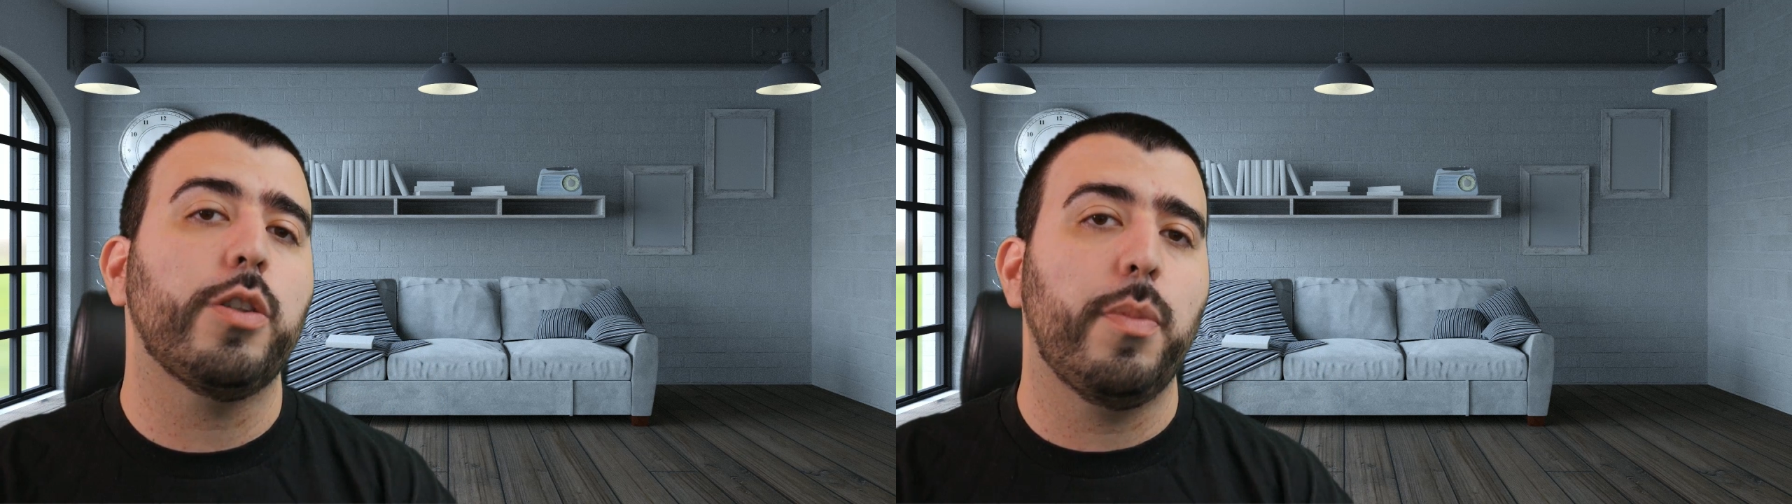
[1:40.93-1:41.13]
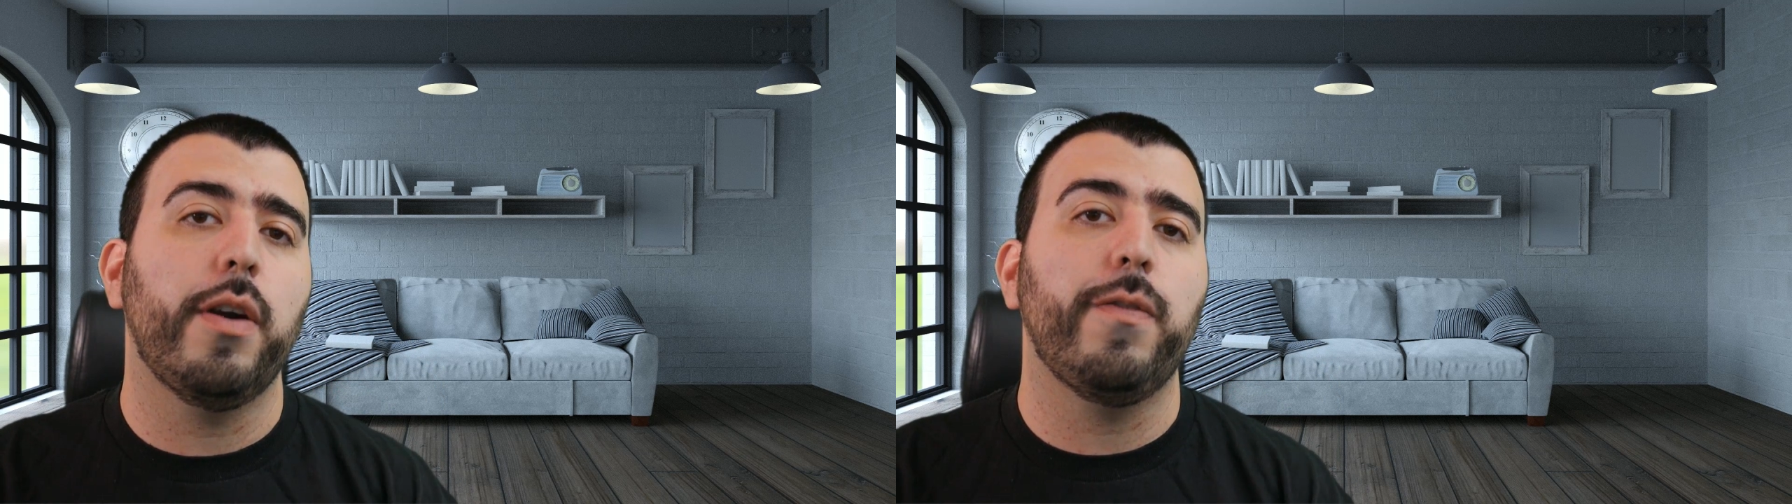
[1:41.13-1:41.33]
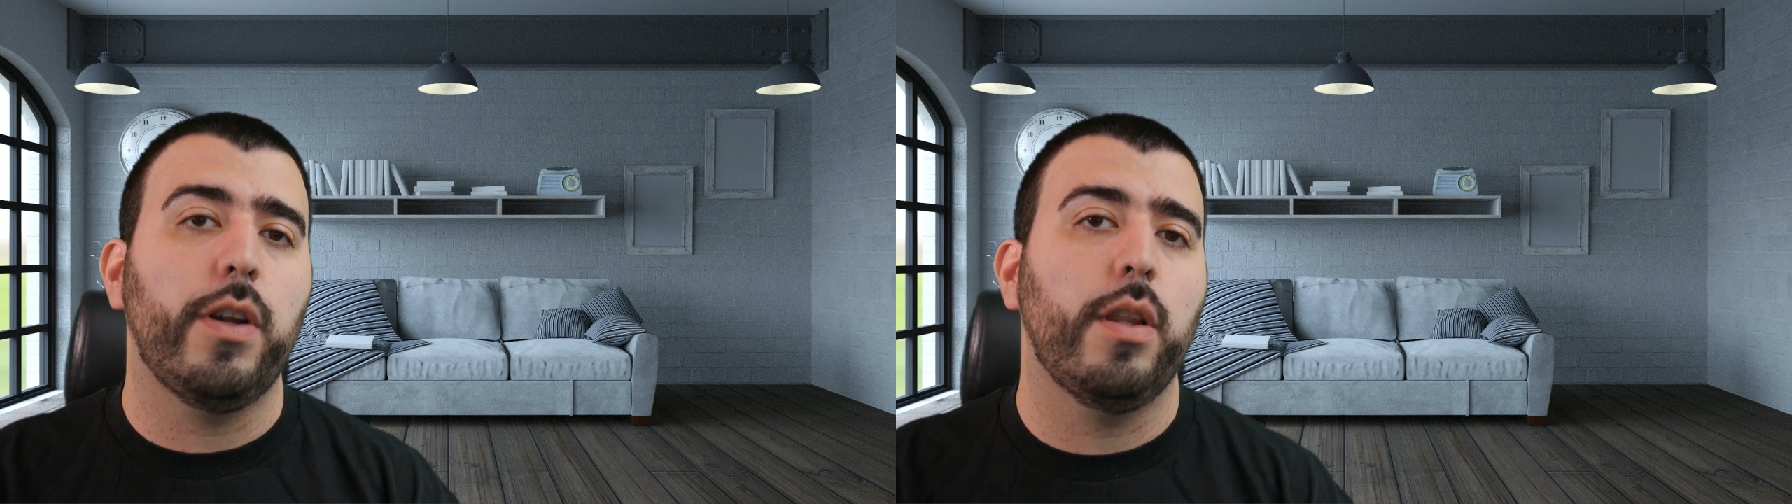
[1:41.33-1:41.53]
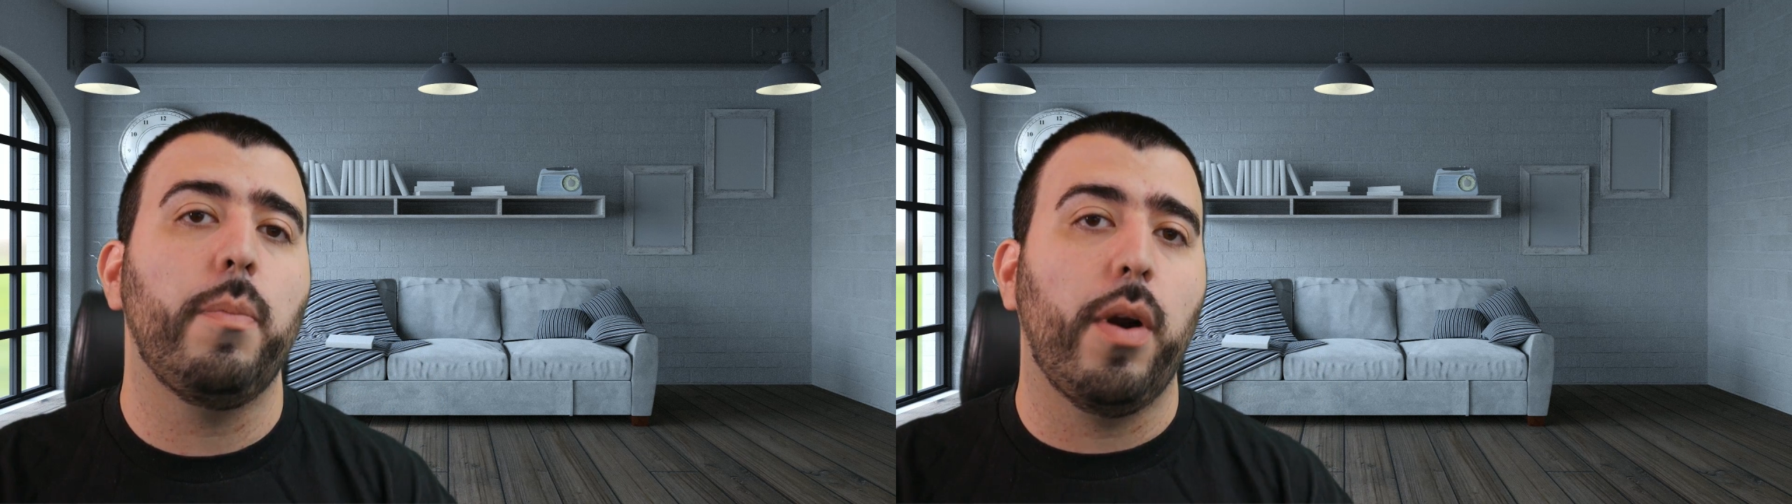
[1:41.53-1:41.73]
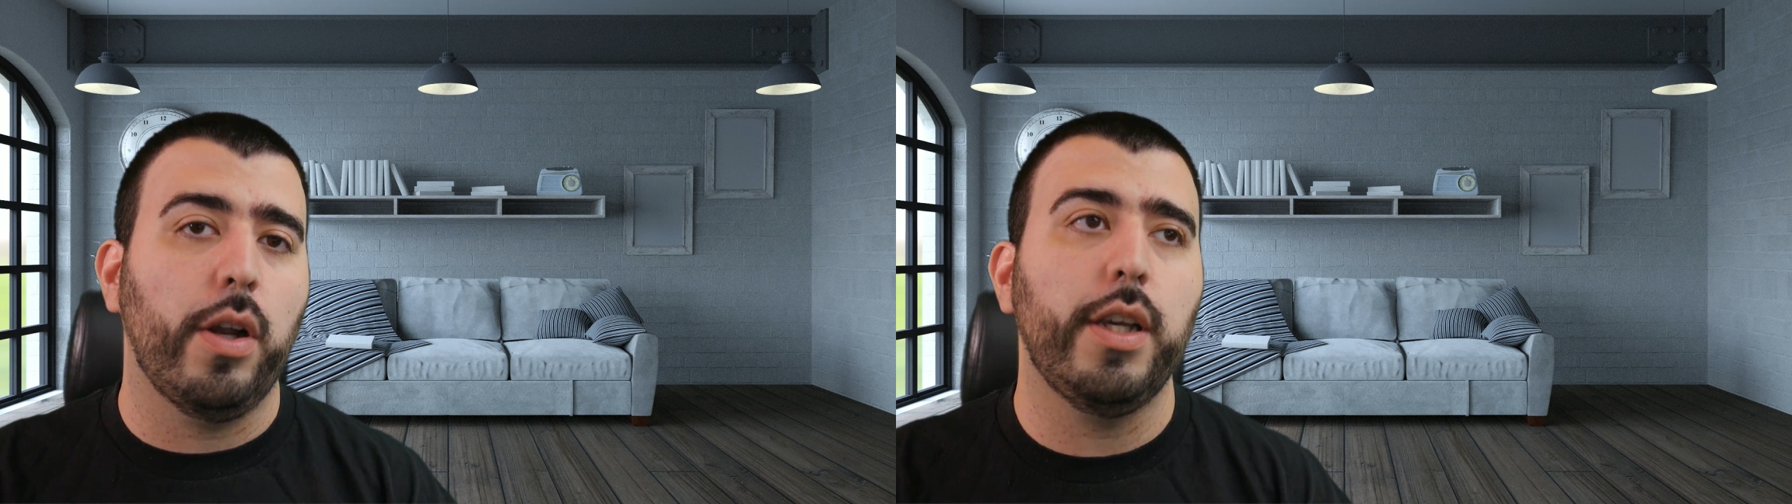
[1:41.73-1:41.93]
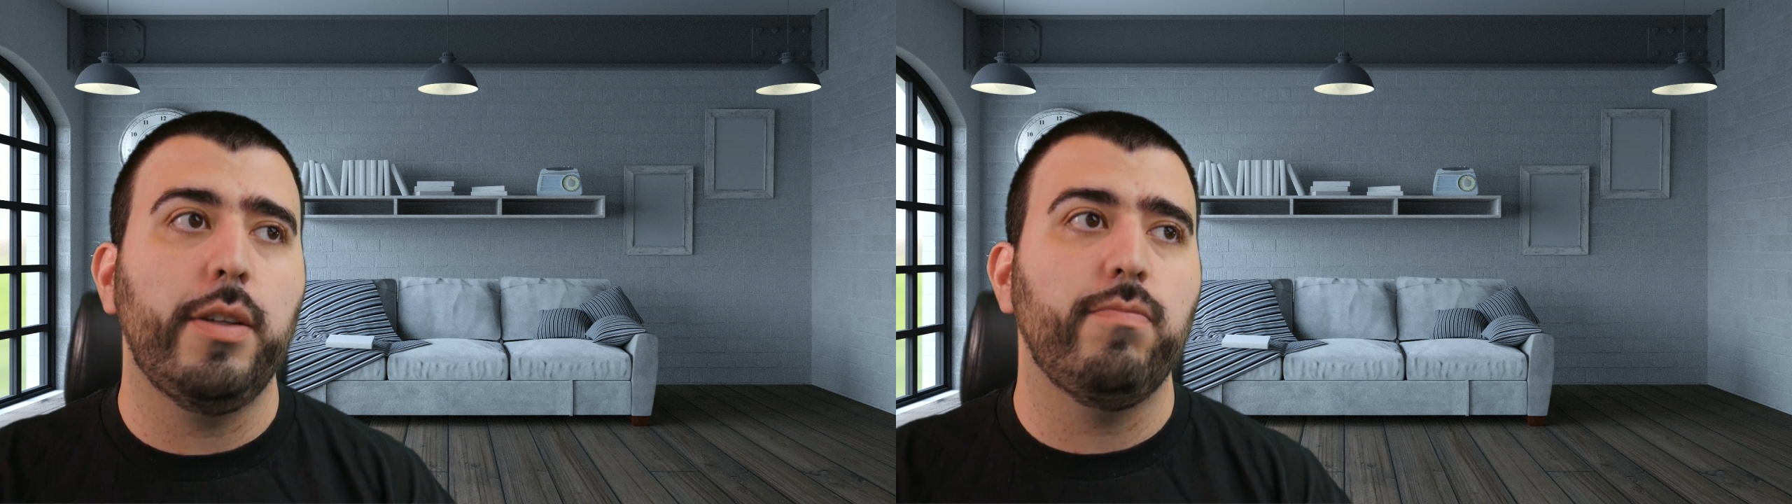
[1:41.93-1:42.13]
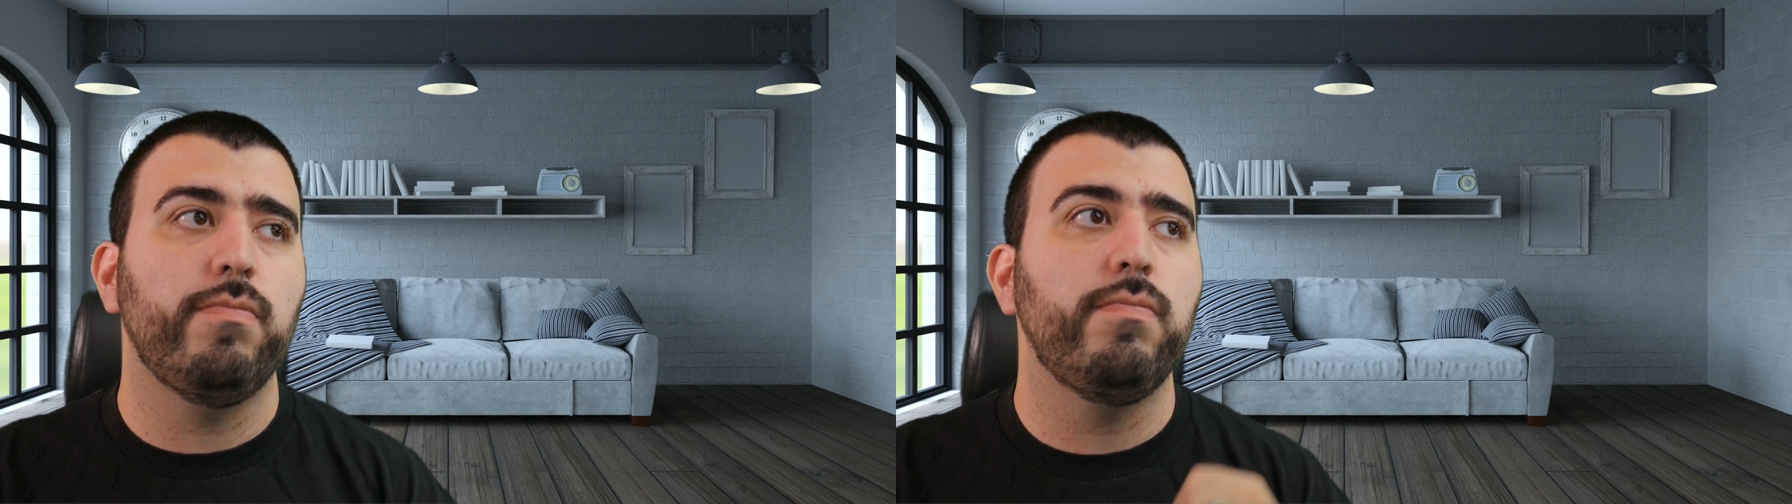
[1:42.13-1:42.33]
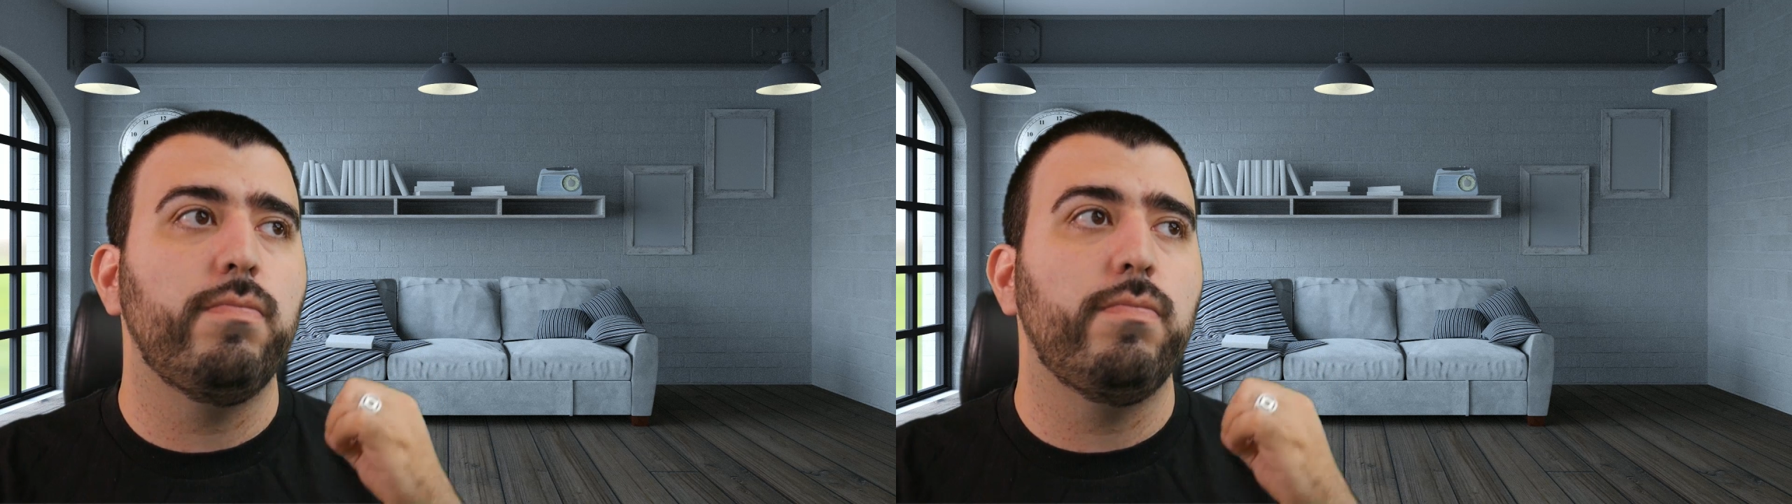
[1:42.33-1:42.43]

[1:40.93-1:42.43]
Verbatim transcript: smartphone on the market?